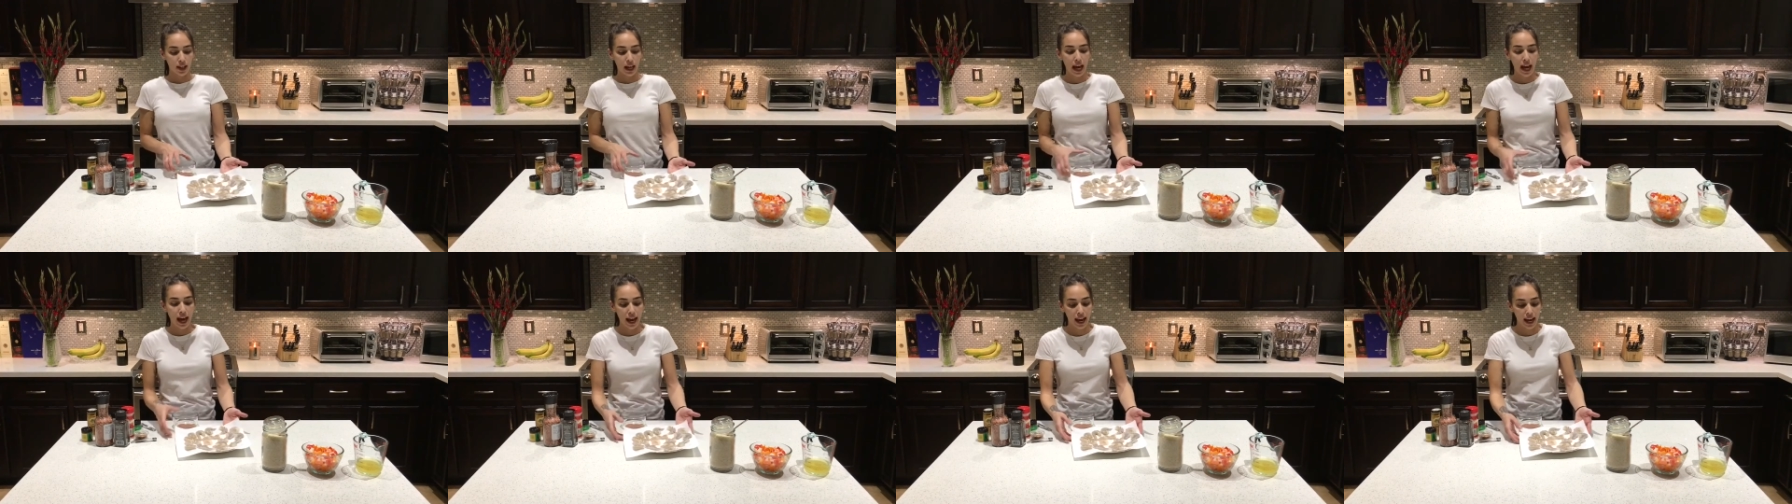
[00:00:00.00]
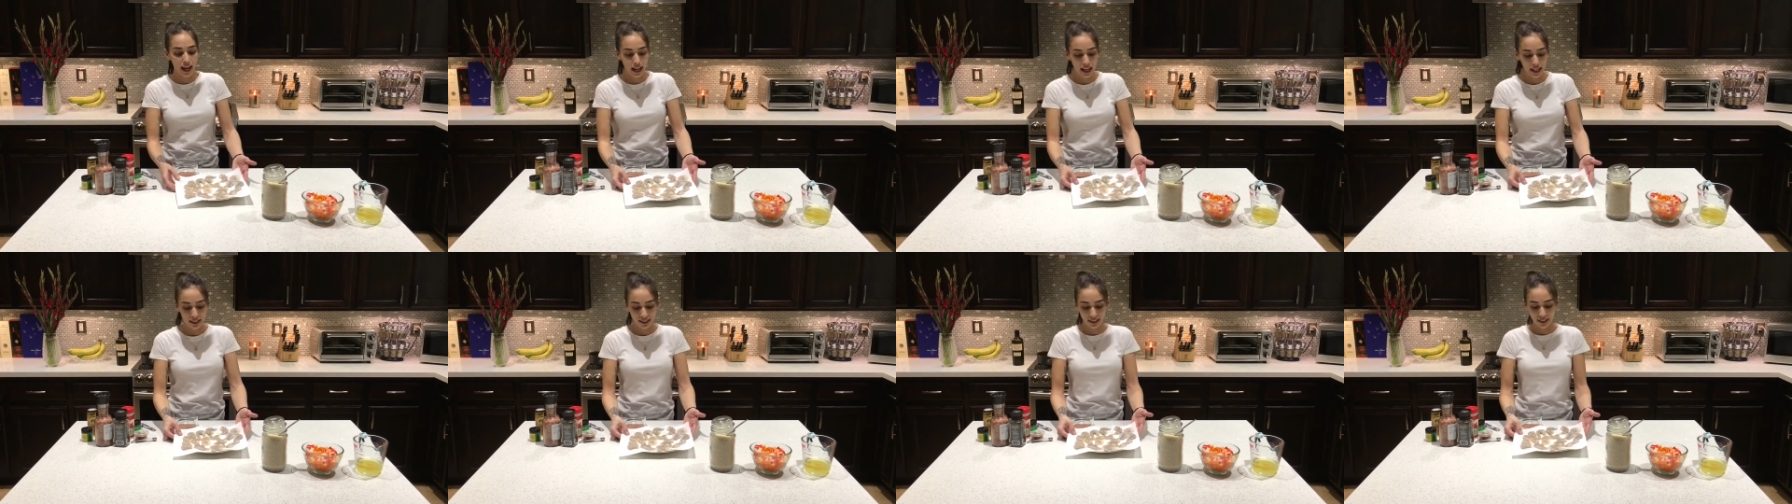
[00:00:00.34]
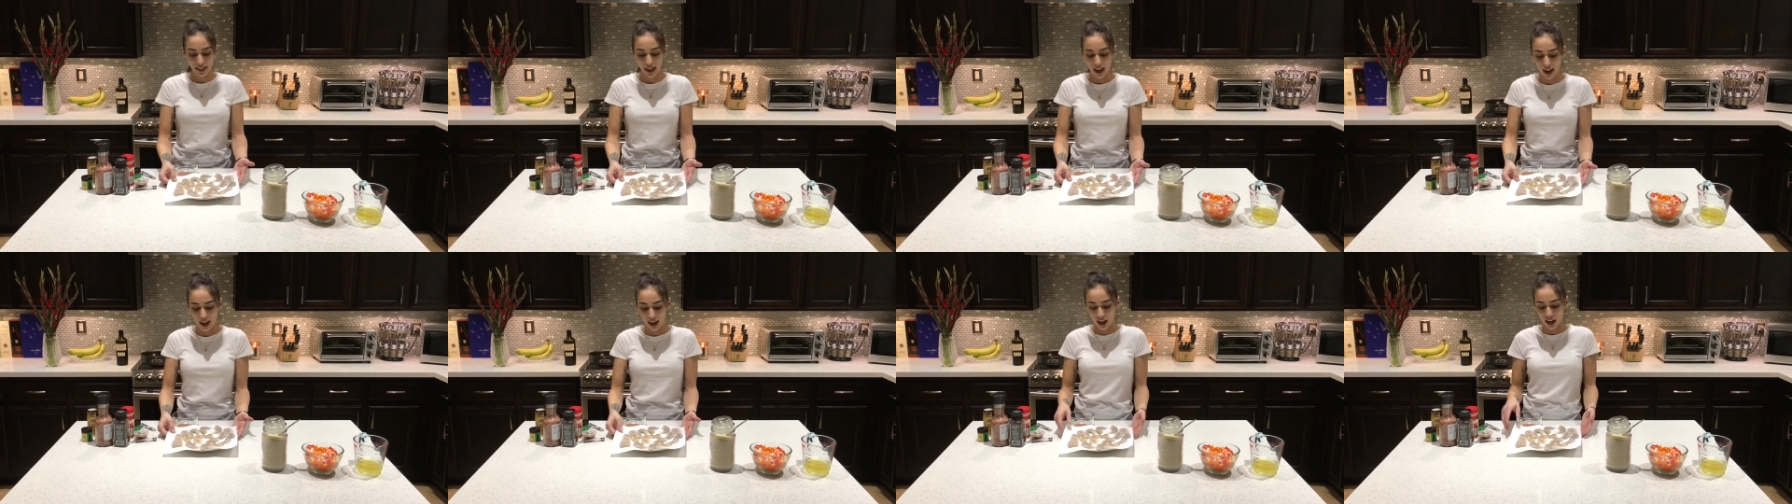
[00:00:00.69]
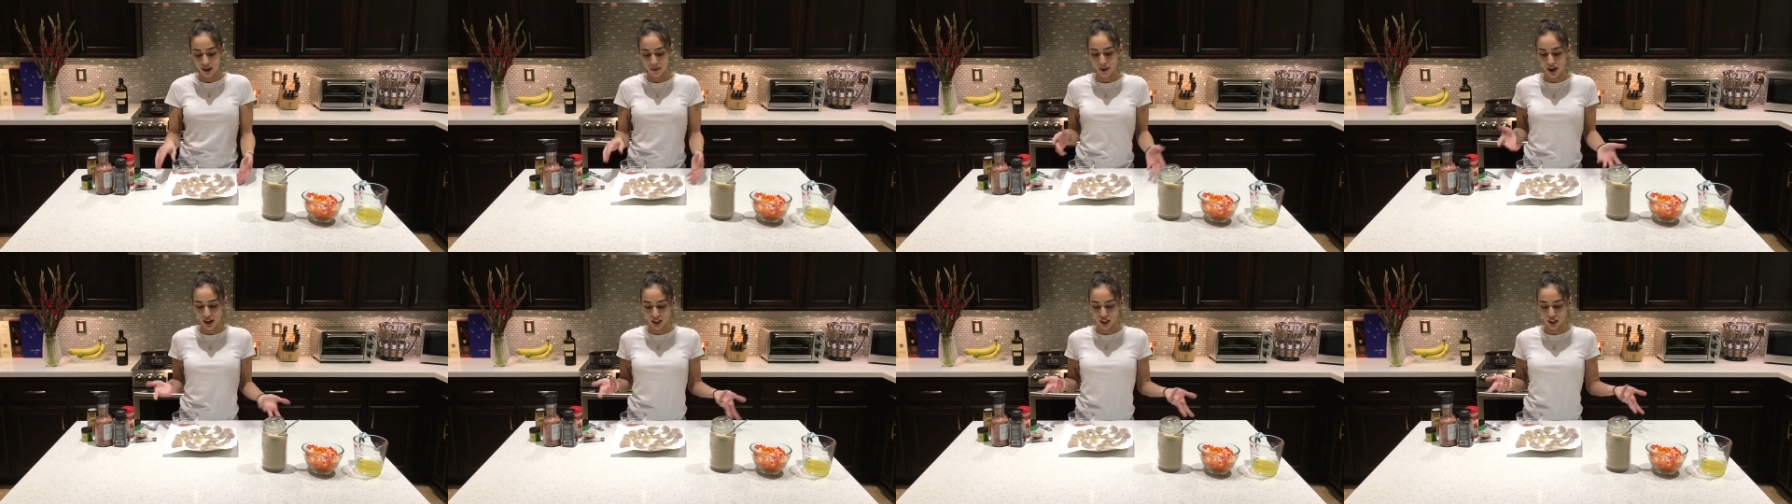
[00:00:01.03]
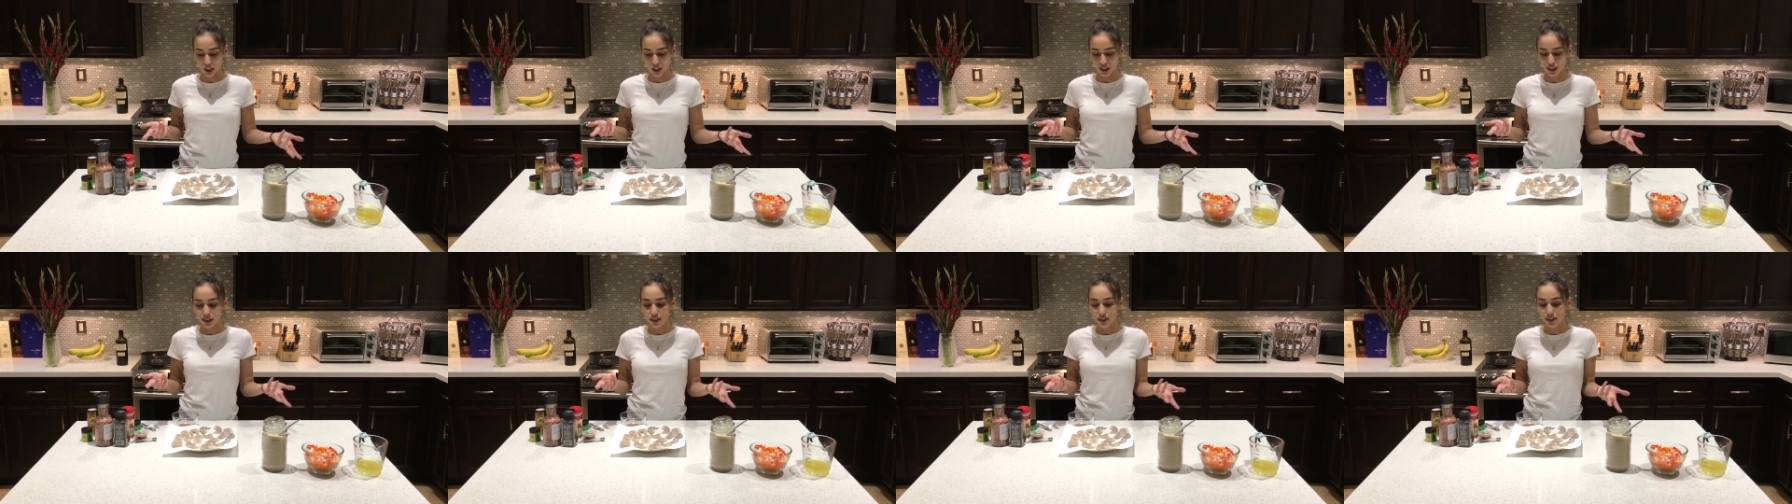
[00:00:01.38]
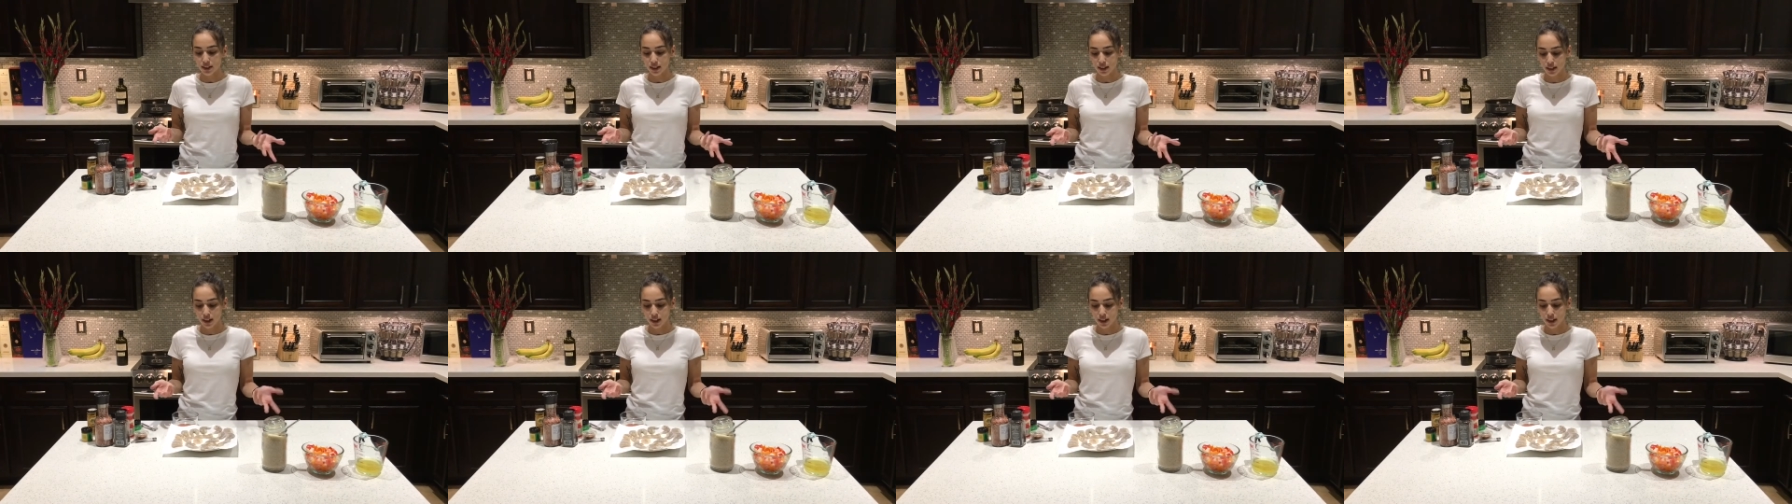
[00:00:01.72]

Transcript: and um, I just